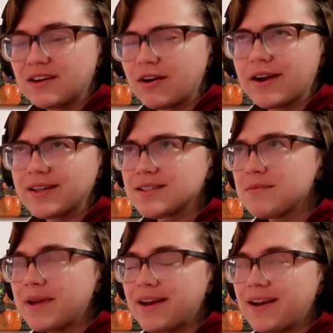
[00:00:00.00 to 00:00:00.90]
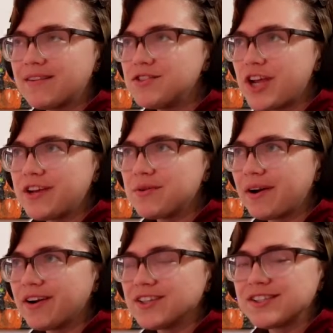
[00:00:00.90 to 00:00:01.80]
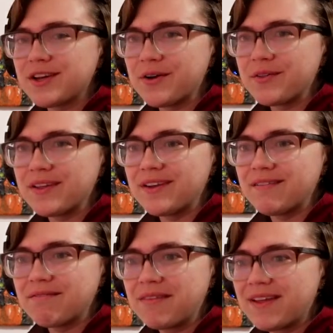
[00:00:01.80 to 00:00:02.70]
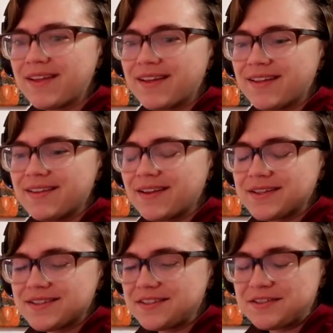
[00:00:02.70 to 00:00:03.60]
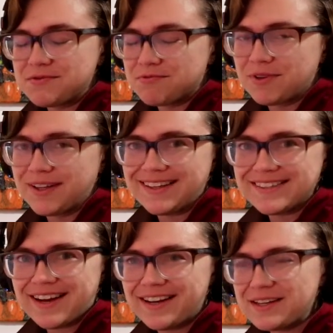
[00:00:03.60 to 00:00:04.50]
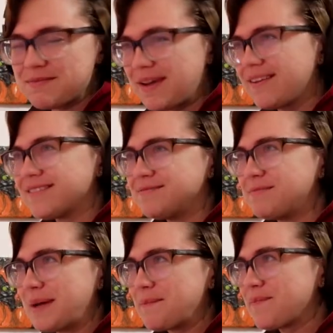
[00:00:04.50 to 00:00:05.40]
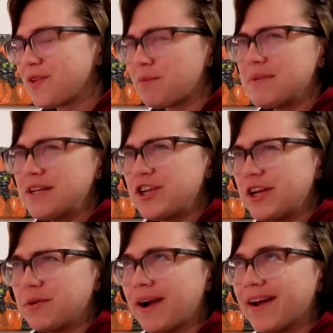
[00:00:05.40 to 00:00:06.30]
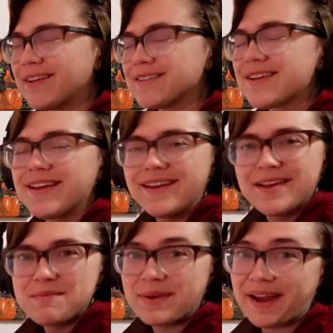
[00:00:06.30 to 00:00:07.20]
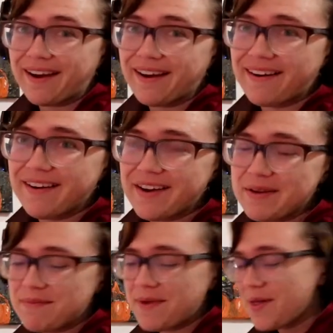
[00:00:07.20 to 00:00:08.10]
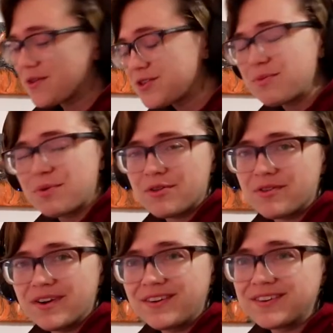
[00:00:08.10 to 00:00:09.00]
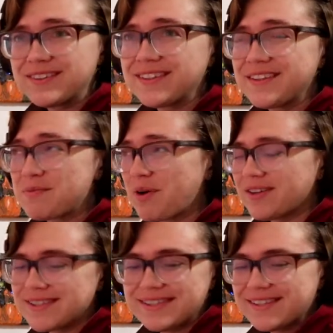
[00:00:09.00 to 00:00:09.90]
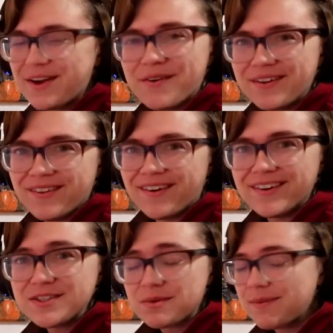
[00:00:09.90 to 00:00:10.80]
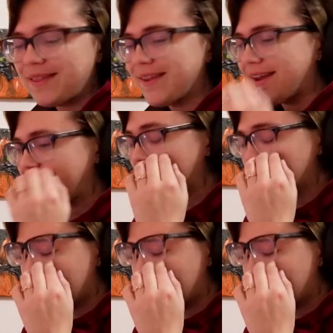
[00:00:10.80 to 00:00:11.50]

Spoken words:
or I guess the beginning of January or so, then that's just really exciting to me. Or mid-January, I guess. But yeah, I'm super thrilled. The process is going along swimmingly.